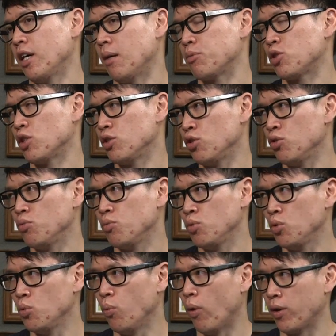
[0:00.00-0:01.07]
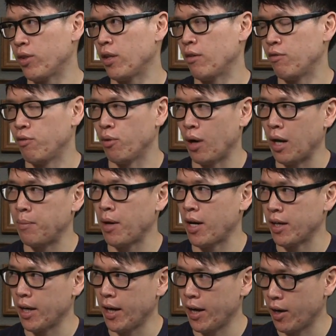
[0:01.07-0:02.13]
E option, you, you'd want that full
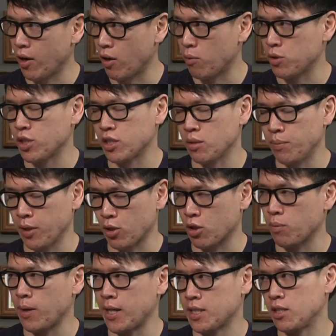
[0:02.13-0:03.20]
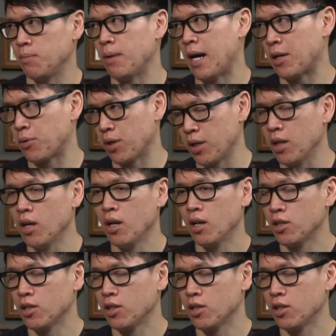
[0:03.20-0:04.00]
iPad Air, which is a bigger capacity battery,